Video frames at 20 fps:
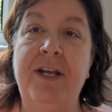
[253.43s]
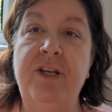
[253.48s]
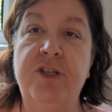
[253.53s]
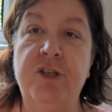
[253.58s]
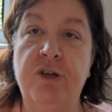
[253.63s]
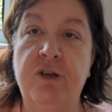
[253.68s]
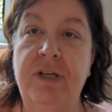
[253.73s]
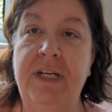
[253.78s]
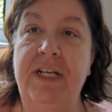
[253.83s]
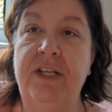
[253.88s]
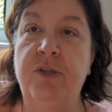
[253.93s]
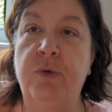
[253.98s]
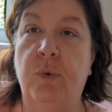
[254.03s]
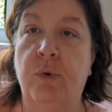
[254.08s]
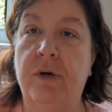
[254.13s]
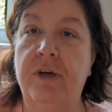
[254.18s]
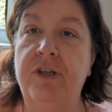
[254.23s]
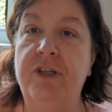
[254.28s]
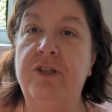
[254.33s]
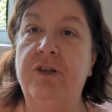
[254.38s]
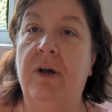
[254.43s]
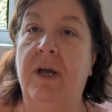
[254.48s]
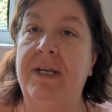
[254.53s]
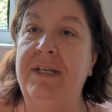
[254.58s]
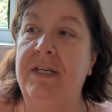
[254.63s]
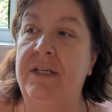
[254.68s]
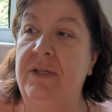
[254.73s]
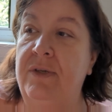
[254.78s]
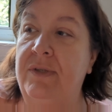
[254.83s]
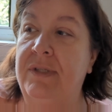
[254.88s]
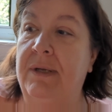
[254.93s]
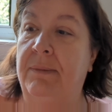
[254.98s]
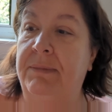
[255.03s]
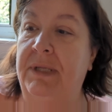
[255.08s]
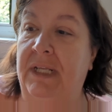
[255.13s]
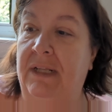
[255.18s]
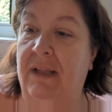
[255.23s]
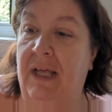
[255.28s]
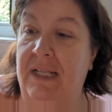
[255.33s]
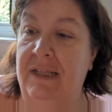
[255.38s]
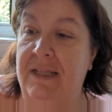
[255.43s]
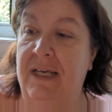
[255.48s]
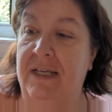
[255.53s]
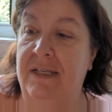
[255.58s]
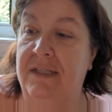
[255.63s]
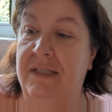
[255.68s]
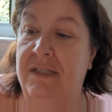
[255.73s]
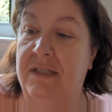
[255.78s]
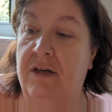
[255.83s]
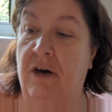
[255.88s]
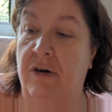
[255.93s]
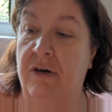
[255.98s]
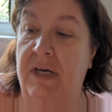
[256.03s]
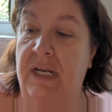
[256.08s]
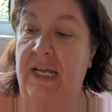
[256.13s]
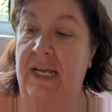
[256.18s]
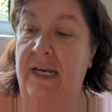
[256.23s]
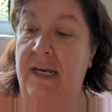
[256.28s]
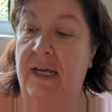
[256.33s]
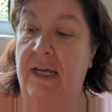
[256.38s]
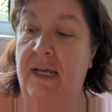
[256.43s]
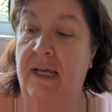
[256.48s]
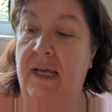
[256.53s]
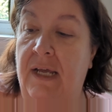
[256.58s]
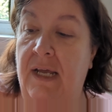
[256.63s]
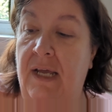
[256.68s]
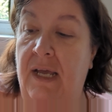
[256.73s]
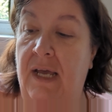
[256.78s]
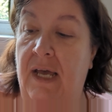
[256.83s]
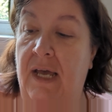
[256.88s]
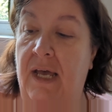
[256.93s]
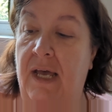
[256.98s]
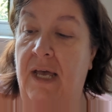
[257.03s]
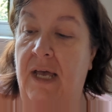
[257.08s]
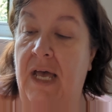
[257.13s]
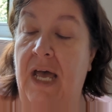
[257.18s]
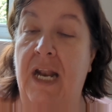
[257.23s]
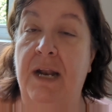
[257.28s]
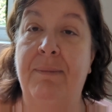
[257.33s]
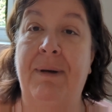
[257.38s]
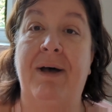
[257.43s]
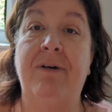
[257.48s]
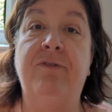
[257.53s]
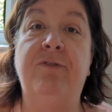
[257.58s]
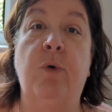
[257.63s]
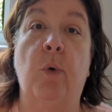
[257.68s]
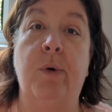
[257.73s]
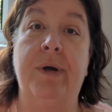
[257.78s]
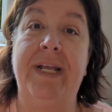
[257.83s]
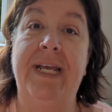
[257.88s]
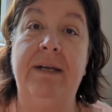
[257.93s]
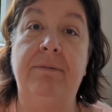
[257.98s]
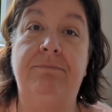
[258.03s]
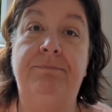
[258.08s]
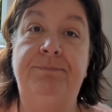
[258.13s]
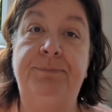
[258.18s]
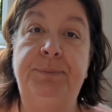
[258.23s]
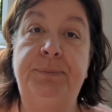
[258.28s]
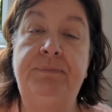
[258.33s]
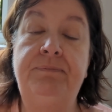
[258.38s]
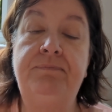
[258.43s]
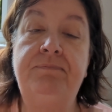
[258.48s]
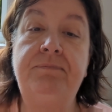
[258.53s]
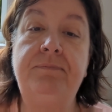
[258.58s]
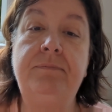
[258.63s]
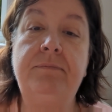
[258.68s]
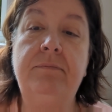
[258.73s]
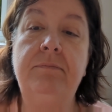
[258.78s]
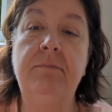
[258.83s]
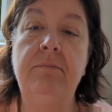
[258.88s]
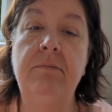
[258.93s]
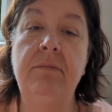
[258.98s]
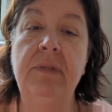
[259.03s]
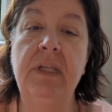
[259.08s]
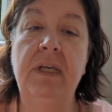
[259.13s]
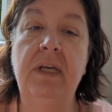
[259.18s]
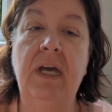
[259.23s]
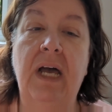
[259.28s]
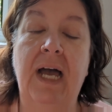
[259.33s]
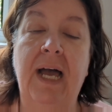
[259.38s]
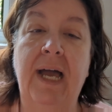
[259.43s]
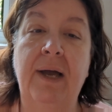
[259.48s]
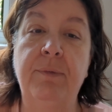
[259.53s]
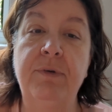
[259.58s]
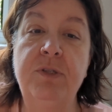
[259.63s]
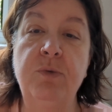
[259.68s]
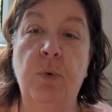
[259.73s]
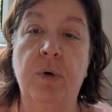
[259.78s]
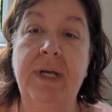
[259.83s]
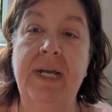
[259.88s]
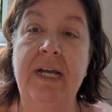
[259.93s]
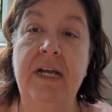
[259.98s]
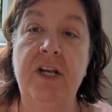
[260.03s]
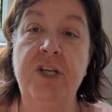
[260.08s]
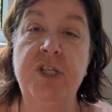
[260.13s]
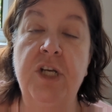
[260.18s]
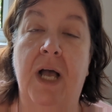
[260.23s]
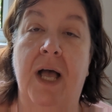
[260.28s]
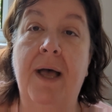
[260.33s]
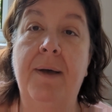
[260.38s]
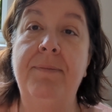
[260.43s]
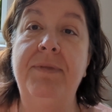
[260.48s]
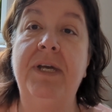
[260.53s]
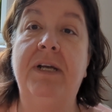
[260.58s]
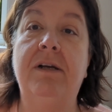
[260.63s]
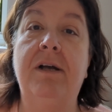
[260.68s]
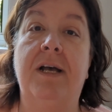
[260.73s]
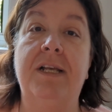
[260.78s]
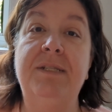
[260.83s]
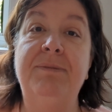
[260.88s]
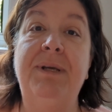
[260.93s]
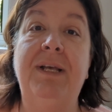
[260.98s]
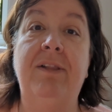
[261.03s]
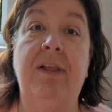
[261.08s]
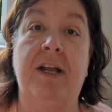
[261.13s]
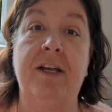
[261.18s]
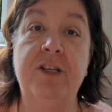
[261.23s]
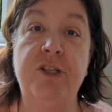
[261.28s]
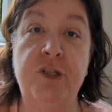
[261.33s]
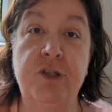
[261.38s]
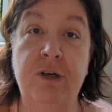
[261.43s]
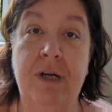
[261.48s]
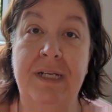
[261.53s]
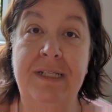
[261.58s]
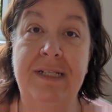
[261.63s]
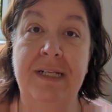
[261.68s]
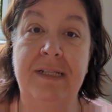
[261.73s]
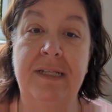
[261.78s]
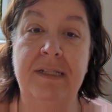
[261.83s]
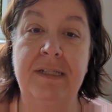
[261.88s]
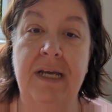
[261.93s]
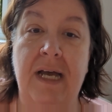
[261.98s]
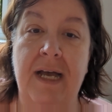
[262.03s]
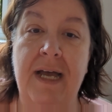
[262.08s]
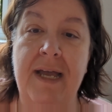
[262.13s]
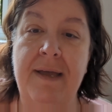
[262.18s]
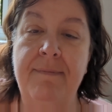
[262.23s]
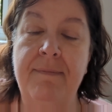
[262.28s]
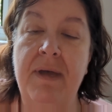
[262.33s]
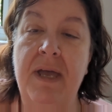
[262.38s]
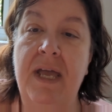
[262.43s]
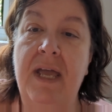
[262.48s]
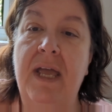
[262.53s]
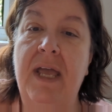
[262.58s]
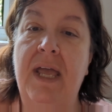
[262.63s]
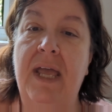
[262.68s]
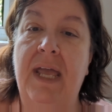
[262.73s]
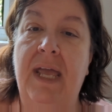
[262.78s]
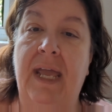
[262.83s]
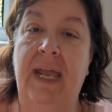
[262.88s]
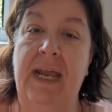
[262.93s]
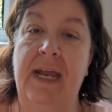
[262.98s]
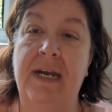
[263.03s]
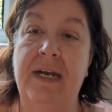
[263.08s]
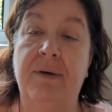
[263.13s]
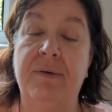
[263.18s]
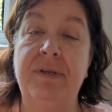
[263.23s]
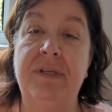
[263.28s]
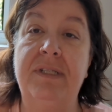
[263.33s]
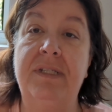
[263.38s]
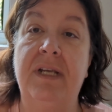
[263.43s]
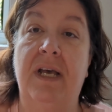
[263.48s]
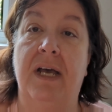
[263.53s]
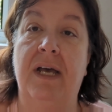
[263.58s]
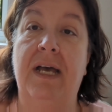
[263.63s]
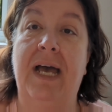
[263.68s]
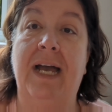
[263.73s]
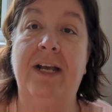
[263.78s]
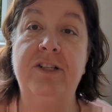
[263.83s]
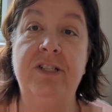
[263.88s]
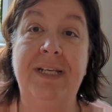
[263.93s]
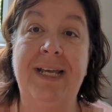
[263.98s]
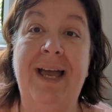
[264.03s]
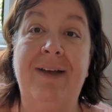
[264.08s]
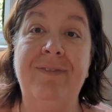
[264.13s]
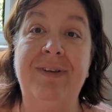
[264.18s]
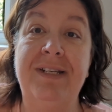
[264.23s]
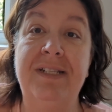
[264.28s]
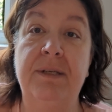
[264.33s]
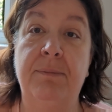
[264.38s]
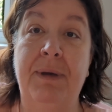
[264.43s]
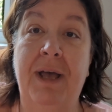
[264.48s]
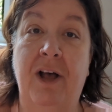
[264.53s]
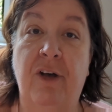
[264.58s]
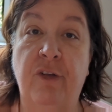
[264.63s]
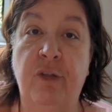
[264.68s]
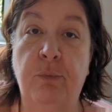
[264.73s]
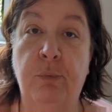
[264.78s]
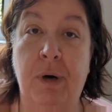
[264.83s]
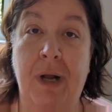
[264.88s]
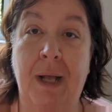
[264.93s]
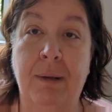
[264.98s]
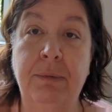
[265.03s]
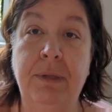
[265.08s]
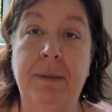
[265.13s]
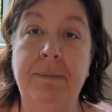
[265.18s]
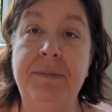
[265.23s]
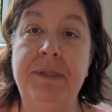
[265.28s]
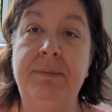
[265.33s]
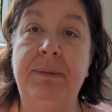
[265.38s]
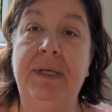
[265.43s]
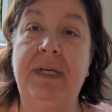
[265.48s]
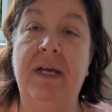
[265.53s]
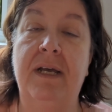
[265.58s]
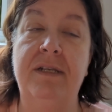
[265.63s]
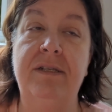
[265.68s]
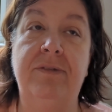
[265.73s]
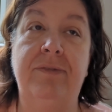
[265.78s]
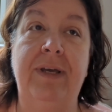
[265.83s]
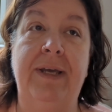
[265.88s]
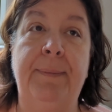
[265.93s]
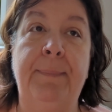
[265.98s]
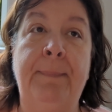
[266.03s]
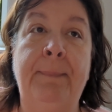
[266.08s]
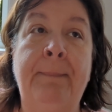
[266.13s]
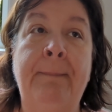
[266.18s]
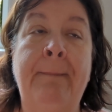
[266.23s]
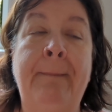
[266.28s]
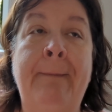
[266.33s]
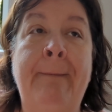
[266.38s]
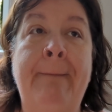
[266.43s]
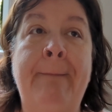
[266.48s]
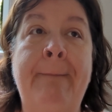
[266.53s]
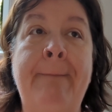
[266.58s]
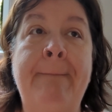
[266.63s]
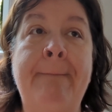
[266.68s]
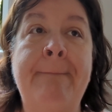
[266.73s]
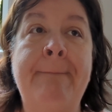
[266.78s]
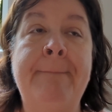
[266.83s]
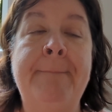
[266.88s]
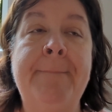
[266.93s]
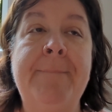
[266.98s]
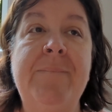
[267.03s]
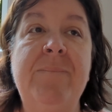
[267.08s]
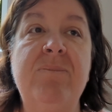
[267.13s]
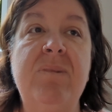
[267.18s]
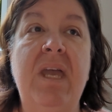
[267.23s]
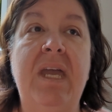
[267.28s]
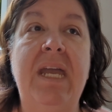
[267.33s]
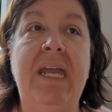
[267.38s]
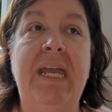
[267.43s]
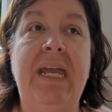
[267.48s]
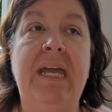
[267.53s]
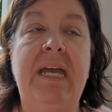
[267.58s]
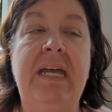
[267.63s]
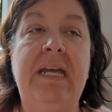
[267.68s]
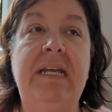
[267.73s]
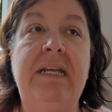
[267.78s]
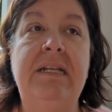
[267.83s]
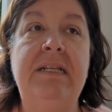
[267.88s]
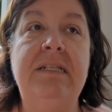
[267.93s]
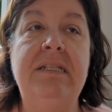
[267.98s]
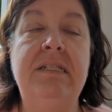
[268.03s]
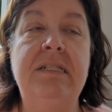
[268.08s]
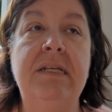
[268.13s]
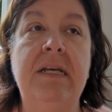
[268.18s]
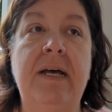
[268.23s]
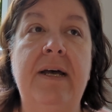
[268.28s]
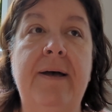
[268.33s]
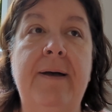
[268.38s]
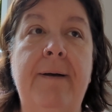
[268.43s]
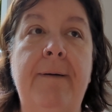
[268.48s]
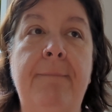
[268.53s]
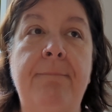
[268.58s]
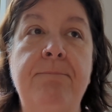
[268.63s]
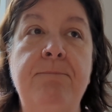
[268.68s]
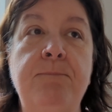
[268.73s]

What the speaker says: journey towards trying to do something like this started at about 40. I was working a job that caused me a lot of stress at the time, and I was actually having some health problems because of it. And I